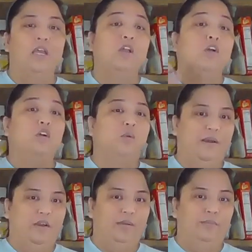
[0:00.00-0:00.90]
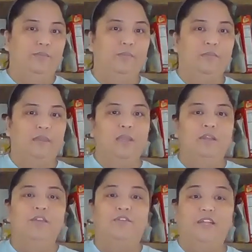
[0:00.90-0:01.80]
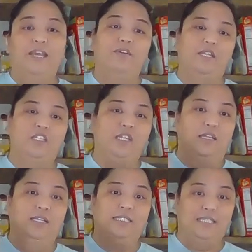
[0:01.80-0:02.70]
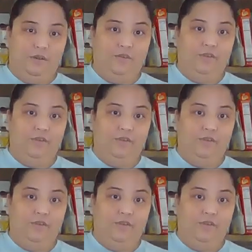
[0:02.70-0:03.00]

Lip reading: Cocoa powder to flavor the shell itself.